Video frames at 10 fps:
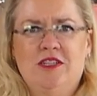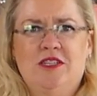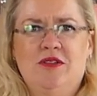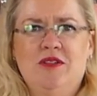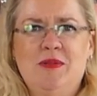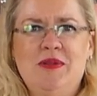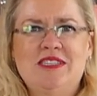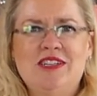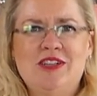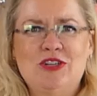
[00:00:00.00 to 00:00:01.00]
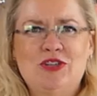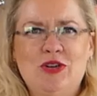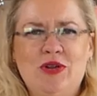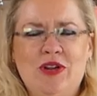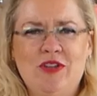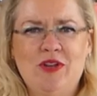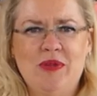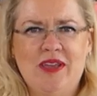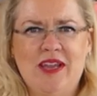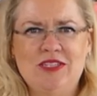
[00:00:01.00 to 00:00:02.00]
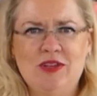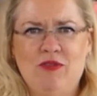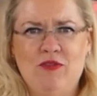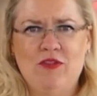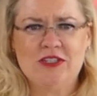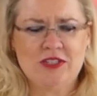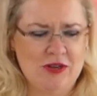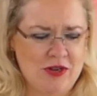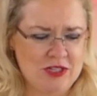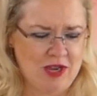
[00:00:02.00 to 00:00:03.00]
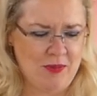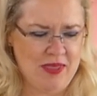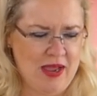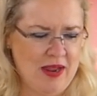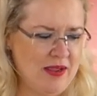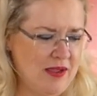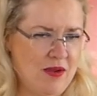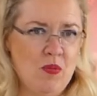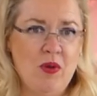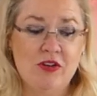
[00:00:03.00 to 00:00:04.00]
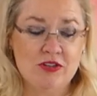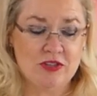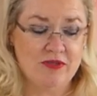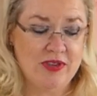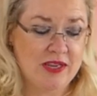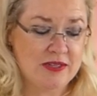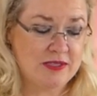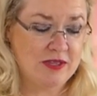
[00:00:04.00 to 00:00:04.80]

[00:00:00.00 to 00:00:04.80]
So a little bit of cilantro and a little bit of queso fresco on top of that when you're serving it.